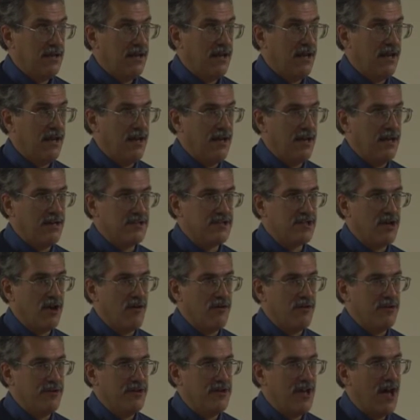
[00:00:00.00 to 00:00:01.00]

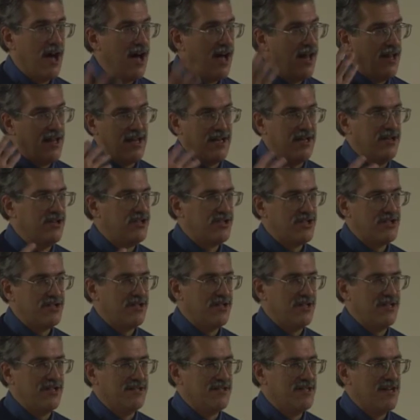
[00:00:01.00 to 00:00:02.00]
So knowledge
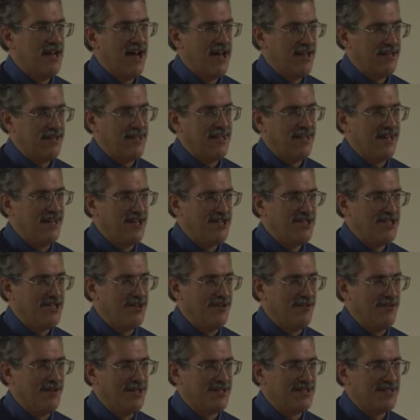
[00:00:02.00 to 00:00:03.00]
is not the
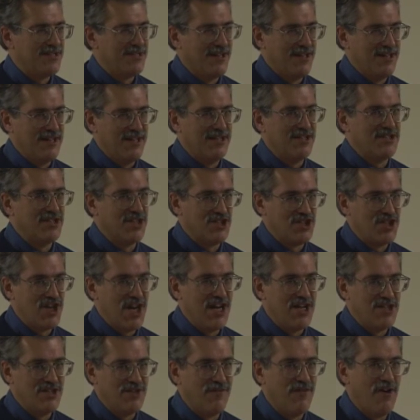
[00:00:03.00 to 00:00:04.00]
issue. It's a
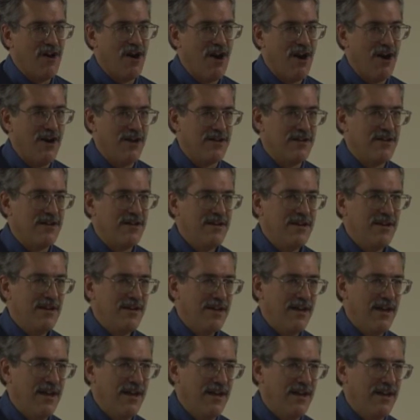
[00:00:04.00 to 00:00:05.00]
change of heart,
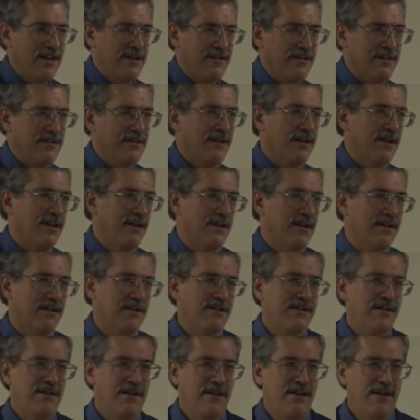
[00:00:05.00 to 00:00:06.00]
and we're
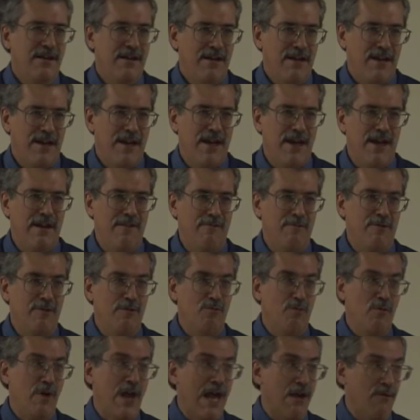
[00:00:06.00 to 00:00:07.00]

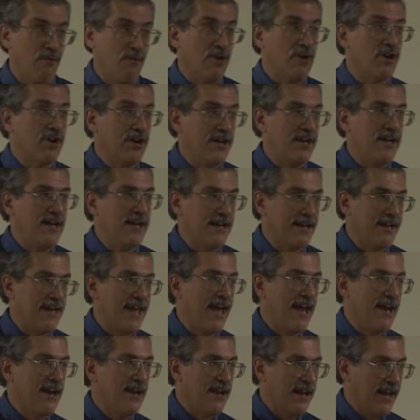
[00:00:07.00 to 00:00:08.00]
going to need a
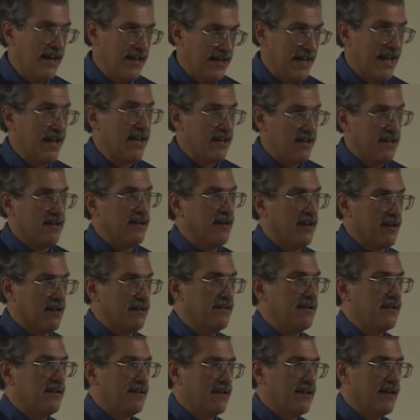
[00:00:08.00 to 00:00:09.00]
candidate that
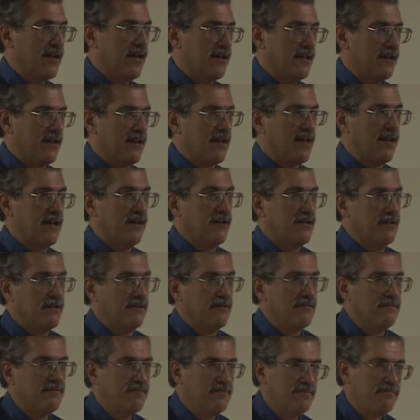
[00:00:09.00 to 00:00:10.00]
can
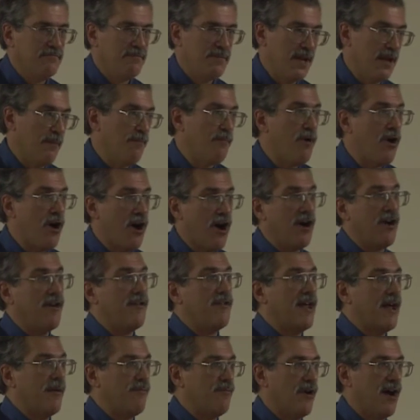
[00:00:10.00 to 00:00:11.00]
be a part
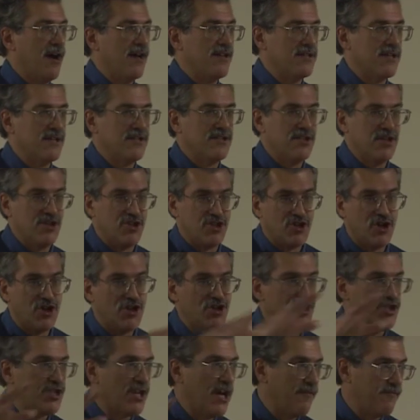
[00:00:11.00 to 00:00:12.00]
of that process. The
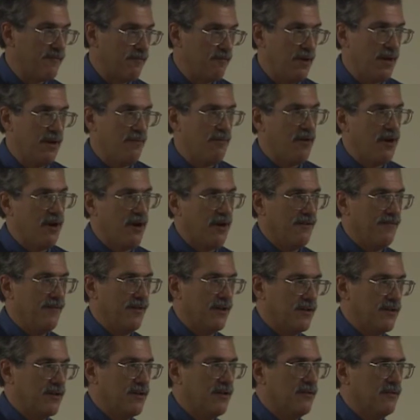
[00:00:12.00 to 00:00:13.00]
churches have to be a part of
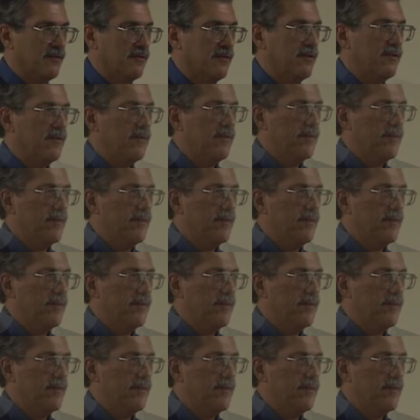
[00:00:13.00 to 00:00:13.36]
it too.